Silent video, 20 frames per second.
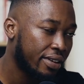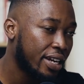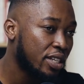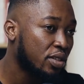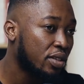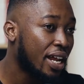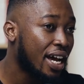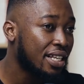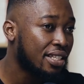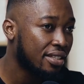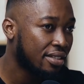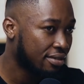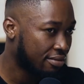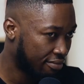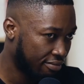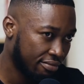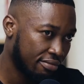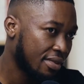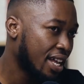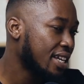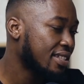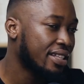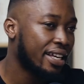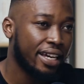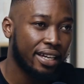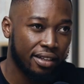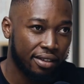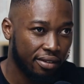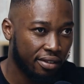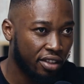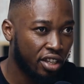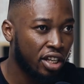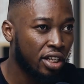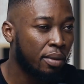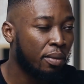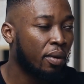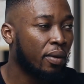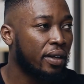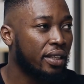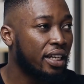right? So that's like thing
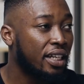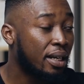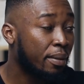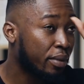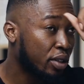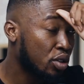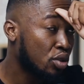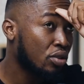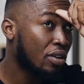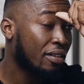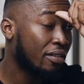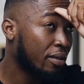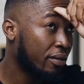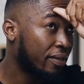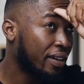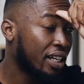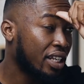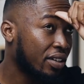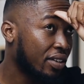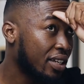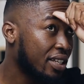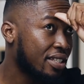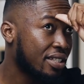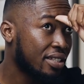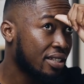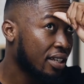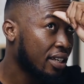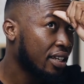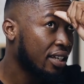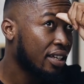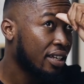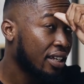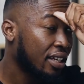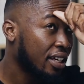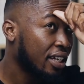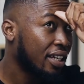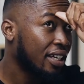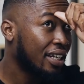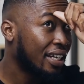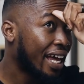number one. Thing number two, our value is
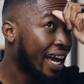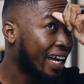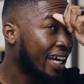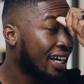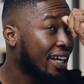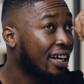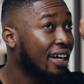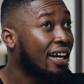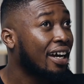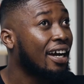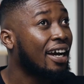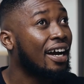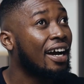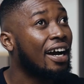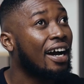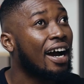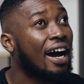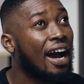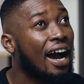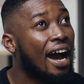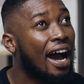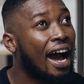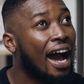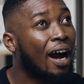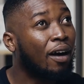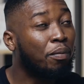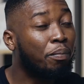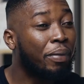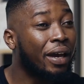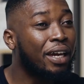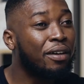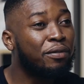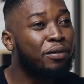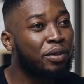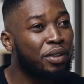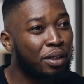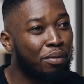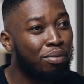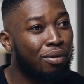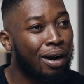like how
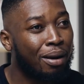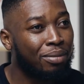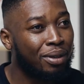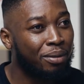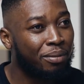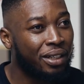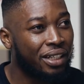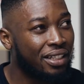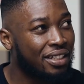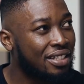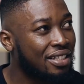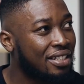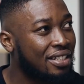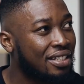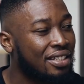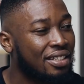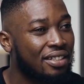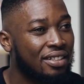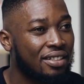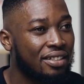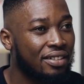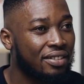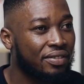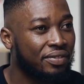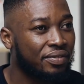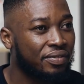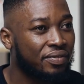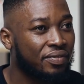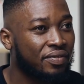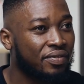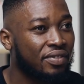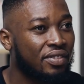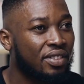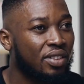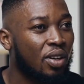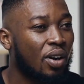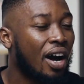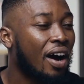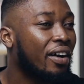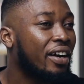painful the problem is,
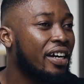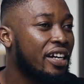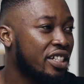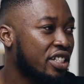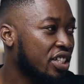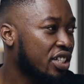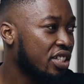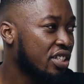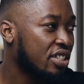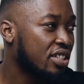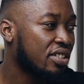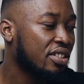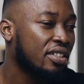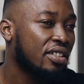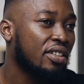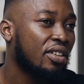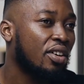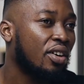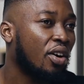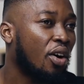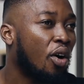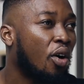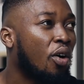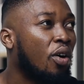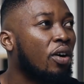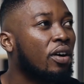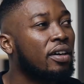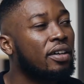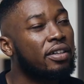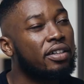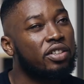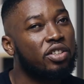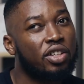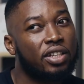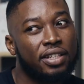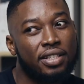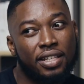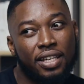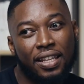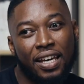or how urgent, or you
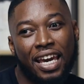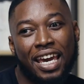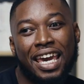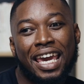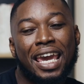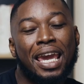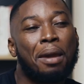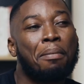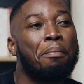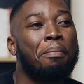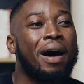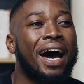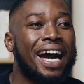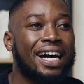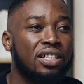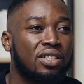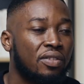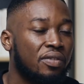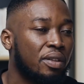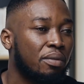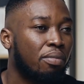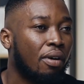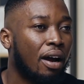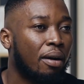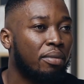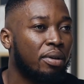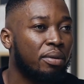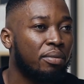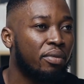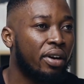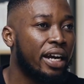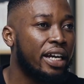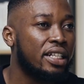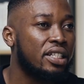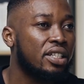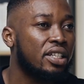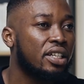can say the impact of the problem, right?